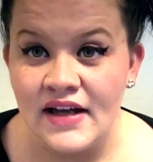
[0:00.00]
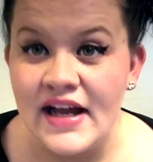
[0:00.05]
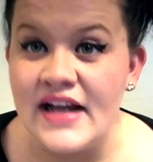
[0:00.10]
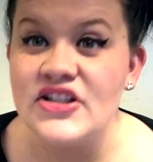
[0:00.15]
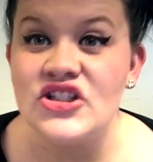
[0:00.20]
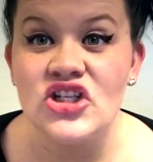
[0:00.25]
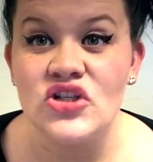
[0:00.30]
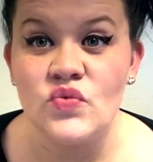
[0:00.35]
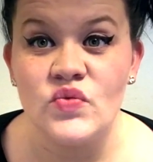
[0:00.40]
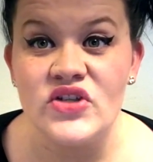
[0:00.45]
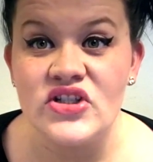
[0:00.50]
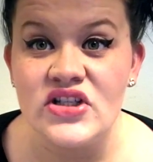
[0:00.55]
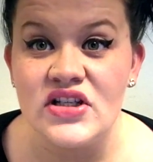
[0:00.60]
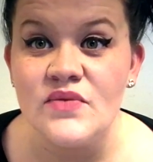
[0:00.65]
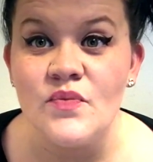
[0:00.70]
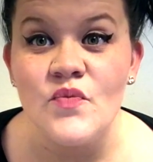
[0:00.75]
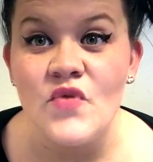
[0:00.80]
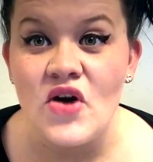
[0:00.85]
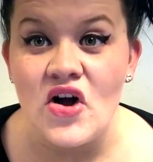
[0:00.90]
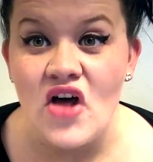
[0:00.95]
it just was
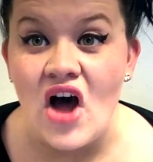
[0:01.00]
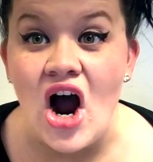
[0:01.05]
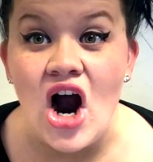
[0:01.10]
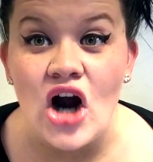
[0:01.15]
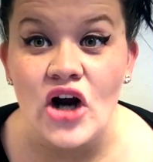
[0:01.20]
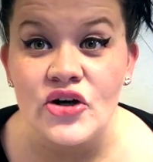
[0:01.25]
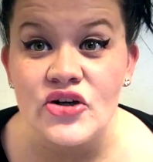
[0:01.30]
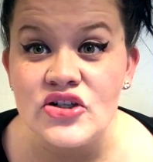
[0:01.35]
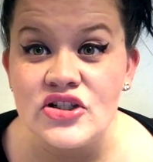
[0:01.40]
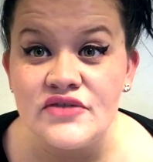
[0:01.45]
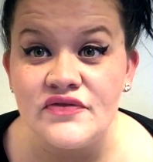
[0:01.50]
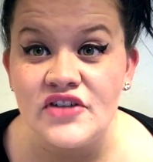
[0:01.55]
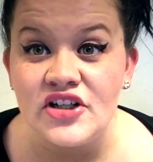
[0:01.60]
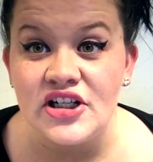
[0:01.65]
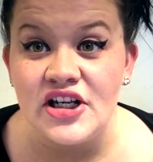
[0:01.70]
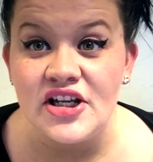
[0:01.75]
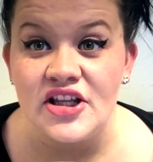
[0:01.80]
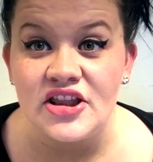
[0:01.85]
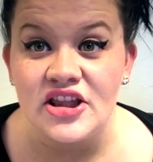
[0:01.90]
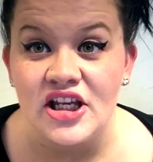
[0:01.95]
the hardest
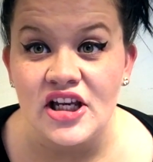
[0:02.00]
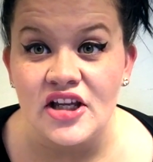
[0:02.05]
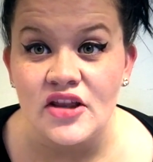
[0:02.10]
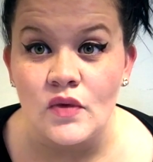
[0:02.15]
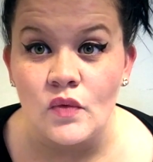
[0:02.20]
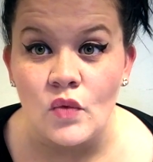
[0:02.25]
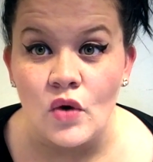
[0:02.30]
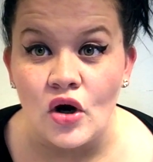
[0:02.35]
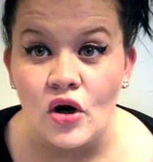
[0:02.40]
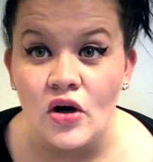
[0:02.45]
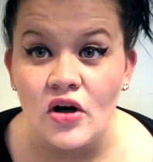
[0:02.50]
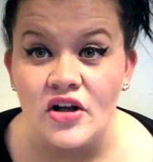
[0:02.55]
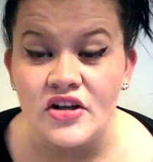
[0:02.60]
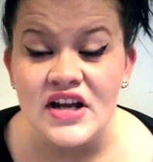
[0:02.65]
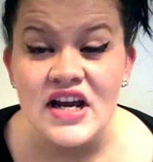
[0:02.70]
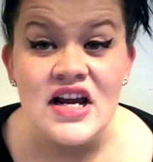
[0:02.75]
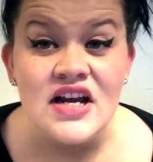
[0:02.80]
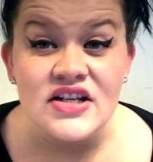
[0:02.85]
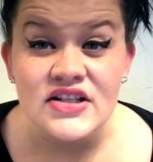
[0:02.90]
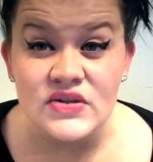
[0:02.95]
freaking thing in the world.